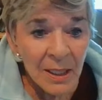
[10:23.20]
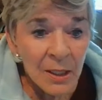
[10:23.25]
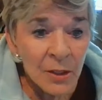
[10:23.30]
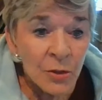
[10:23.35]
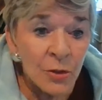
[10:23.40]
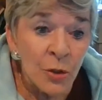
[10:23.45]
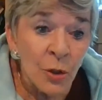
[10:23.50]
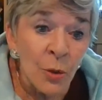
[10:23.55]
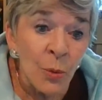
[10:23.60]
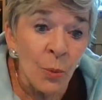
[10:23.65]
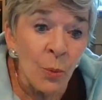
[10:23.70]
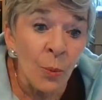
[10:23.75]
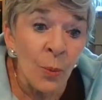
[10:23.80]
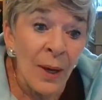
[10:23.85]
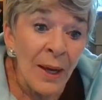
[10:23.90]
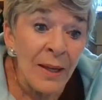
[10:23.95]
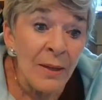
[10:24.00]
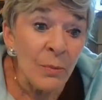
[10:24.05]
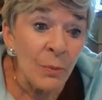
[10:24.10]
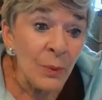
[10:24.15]
So
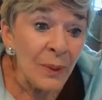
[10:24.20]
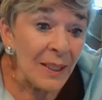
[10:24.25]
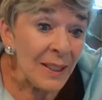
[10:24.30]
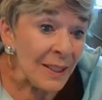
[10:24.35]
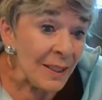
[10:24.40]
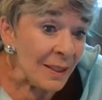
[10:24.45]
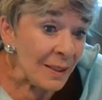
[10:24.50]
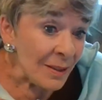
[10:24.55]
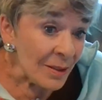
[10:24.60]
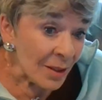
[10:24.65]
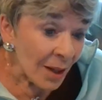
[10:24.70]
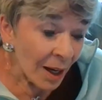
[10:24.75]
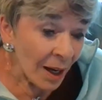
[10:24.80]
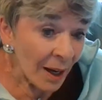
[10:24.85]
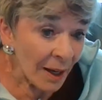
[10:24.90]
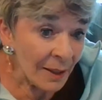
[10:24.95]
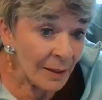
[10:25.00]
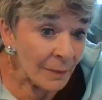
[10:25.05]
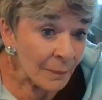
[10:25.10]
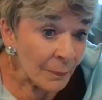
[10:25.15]
when we
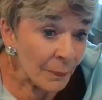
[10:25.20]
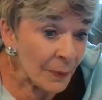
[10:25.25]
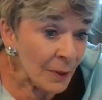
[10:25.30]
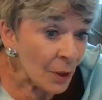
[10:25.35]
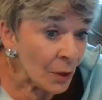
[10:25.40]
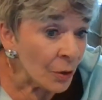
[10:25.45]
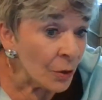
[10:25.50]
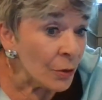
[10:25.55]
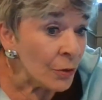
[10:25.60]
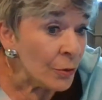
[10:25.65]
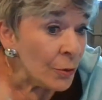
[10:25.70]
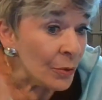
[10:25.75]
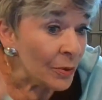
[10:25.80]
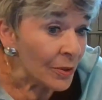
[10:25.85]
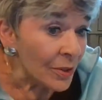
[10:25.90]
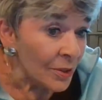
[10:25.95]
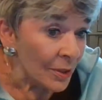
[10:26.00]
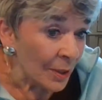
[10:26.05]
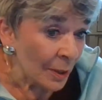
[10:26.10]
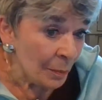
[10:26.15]
die, we all go through
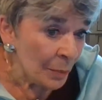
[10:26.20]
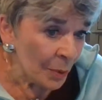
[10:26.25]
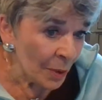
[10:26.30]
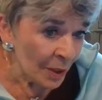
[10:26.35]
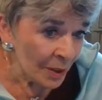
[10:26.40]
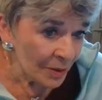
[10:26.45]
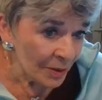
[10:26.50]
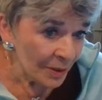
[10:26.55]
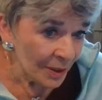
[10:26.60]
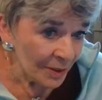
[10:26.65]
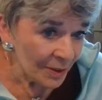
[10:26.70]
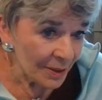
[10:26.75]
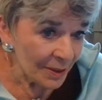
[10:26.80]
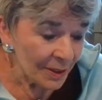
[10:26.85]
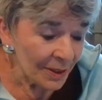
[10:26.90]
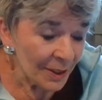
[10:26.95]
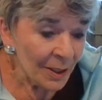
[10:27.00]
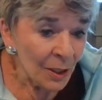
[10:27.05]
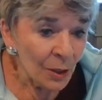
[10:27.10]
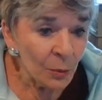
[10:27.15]
the same process,
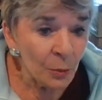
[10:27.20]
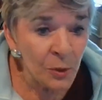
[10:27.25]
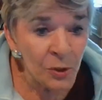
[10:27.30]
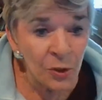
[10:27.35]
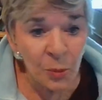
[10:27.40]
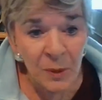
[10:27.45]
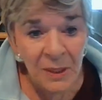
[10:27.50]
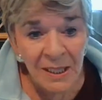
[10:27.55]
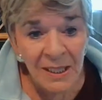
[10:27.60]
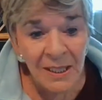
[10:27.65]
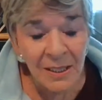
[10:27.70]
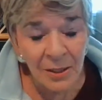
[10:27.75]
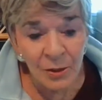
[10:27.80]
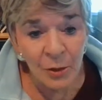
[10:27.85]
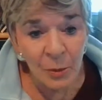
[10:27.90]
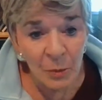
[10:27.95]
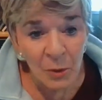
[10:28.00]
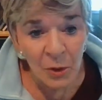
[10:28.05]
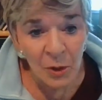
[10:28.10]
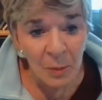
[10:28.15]
which we need to
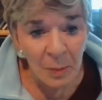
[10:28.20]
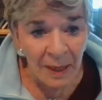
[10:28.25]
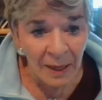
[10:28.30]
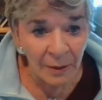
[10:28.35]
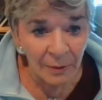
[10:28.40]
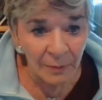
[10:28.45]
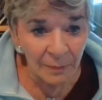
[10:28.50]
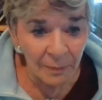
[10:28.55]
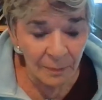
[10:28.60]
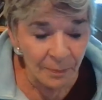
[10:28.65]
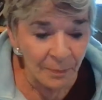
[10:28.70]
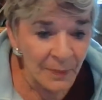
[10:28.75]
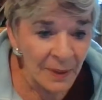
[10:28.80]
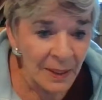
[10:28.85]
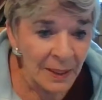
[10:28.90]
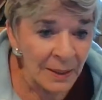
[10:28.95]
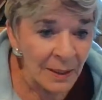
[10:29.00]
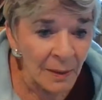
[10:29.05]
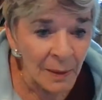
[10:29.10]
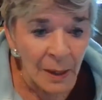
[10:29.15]
know more about.
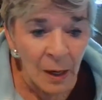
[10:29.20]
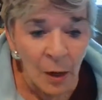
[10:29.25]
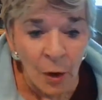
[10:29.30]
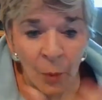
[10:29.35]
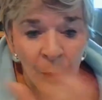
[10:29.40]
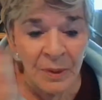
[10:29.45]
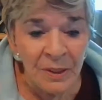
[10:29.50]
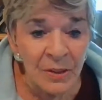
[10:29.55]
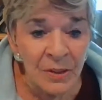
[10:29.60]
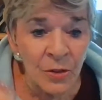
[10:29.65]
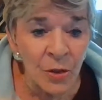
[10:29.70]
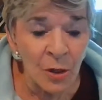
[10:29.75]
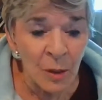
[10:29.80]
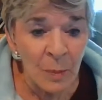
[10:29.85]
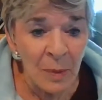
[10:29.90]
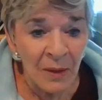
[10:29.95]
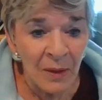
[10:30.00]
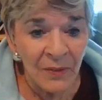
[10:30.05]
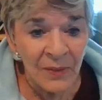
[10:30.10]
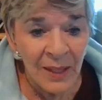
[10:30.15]
And I'm hoping to talk
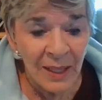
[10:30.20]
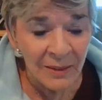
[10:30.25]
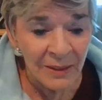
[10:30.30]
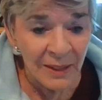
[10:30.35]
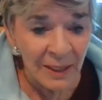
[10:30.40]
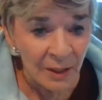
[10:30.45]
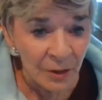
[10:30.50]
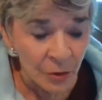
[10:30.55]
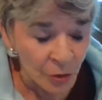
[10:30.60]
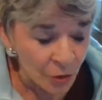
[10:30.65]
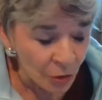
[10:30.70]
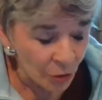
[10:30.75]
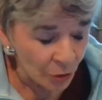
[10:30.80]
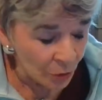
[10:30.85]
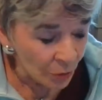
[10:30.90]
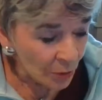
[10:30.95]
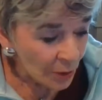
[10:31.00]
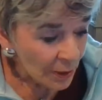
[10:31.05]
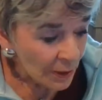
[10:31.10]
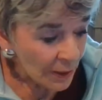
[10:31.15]
about that later
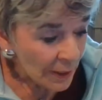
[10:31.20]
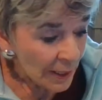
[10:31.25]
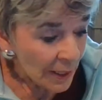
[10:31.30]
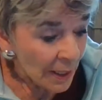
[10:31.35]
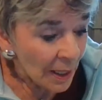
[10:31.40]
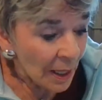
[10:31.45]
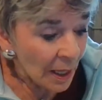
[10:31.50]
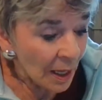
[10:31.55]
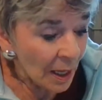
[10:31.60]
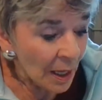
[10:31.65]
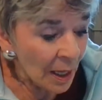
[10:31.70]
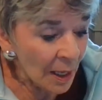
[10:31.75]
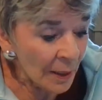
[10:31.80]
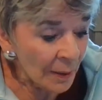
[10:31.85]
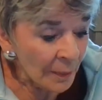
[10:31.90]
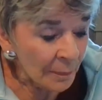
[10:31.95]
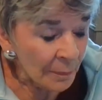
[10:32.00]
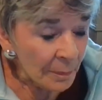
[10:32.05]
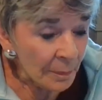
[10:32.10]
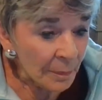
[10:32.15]
too.
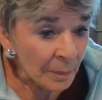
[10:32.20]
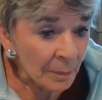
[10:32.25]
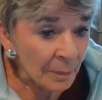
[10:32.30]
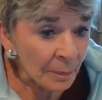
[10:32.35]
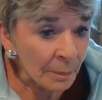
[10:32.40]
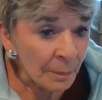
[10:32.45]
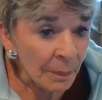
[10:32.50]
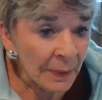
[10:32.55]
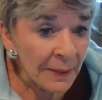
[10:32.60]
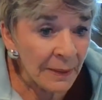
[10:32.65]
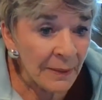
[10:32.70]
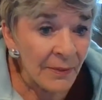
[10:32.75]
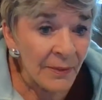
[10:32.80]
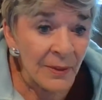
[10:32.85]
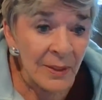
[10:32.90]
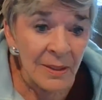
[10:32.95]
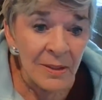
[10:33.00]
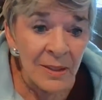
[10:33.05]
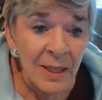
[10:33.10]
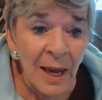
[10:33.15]
But
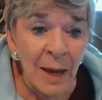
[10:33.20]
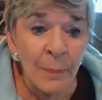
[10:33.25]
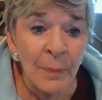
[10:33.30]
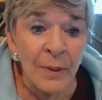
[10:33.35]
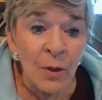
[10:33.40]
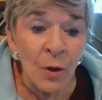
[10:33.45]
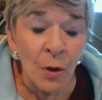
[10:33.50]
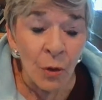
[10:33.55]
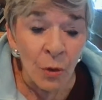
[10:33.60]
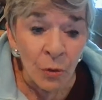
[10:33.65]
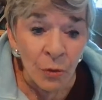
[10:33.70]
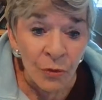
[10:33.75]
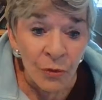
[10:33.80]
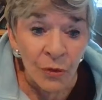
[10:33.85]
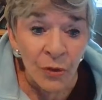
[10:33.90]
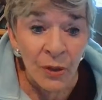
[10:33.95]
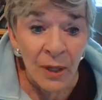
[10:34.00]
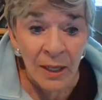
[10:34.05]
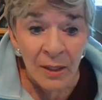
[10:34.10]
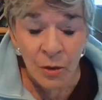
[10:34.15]
things happen
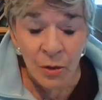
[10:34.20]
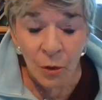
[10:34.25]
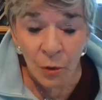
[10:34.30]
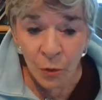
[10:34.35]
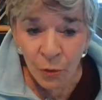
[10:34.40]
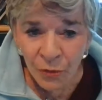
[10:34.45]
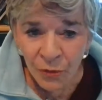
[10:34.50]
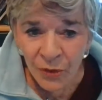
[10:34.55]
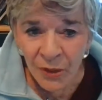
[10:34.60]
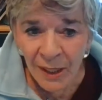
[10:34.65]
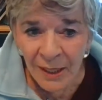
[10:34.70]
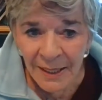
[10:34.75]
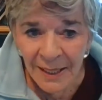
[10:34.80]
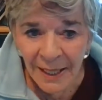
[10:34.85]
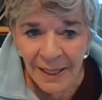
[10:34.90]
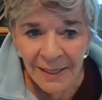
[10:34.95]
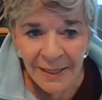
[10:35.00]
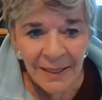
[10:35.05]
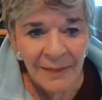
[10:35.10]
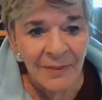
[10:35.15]
over and over
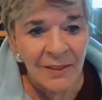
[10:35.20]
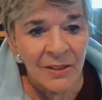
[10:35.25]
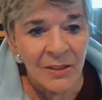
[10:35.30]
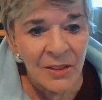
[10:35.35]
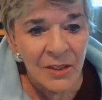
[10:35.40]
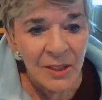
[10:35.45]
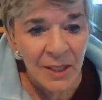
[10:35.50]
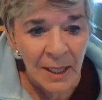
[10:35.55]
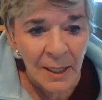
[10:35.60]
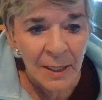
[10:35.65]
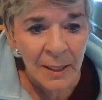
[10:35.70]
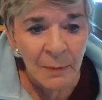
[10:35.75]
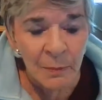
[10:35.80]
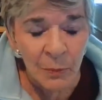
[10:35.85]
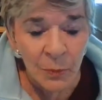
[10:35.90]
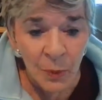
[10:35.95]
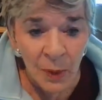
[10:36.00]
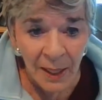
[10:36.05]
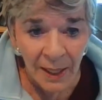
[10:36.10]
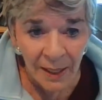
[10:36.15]
again in the
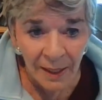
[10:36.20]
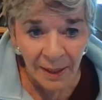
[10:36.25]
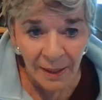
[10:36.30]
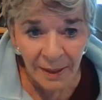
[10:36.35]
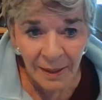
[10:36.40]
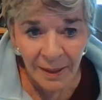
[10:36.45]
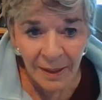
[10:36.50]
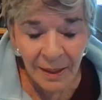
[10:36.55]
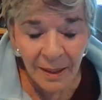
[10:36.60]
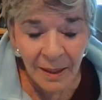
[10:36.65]
same way.